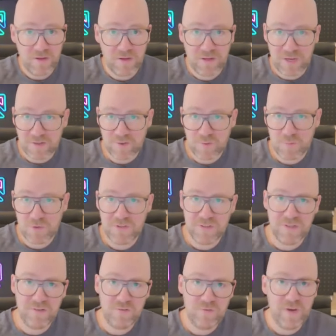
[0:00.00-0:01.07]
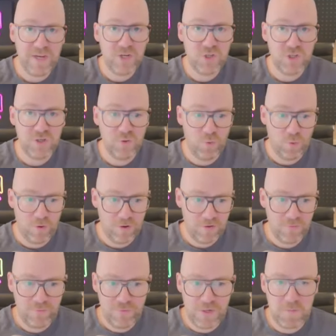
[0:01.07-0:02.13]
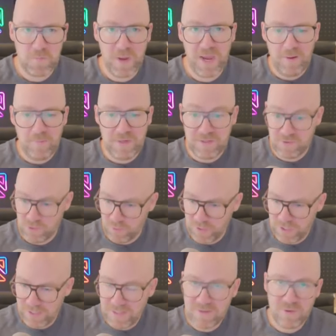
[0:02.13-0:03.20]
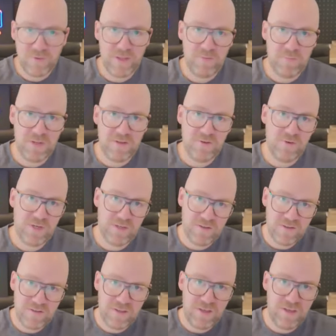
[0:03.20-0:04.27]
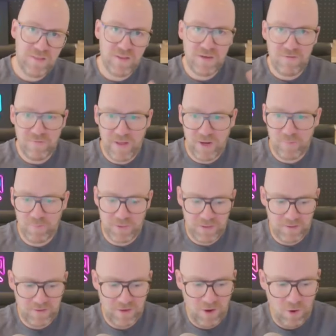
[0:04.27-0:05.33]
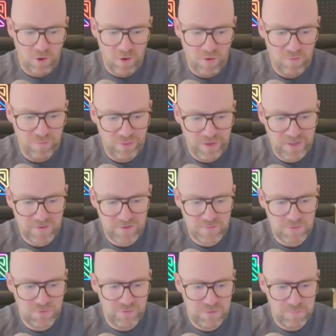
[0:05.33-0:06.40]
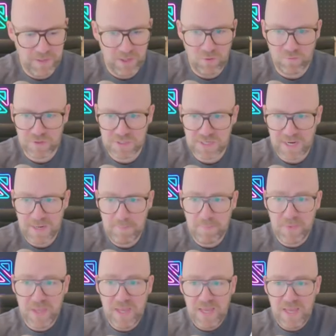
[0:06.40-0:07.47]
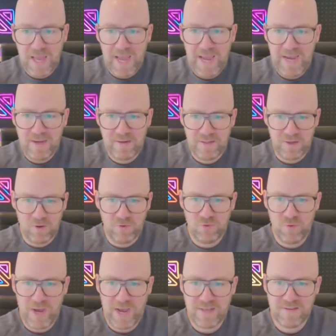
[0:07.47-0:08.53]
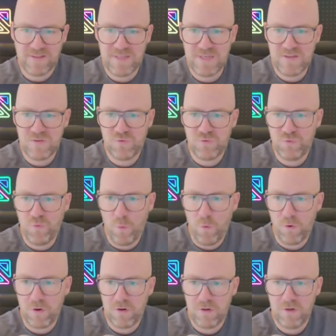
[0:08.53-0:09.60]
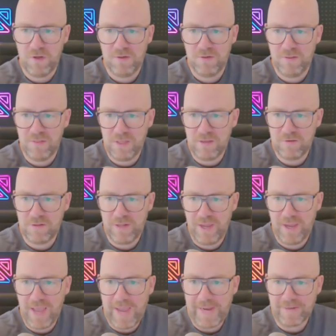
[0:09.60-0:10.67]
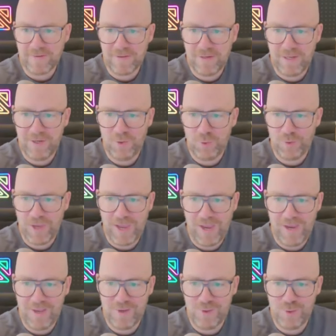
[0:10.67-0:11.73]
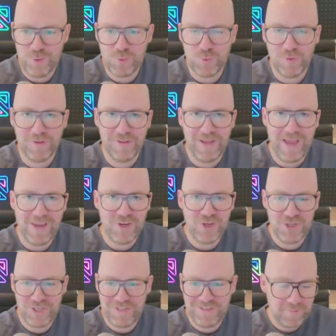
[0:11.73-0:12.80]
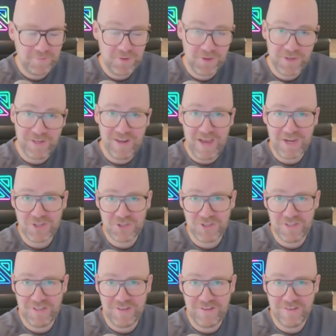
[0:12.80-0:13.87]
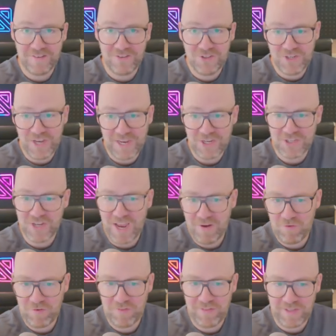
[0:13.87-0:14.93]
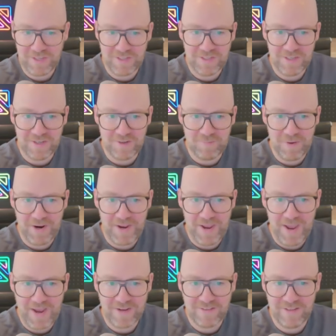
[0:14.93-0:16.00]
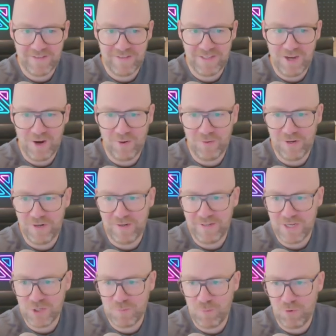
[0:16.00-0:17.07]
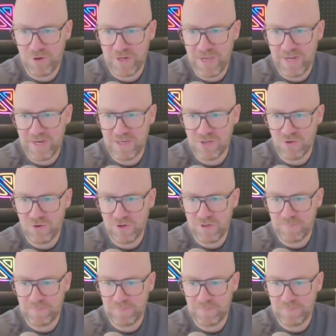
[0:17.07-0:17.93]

customer satisfaction or feedback historically. So that means you can see the development of the customer feedback over time. And it also has these 4 things like excellent, okay, neutral, and shitty. You can actually change everything in here by accessing our dashboard editor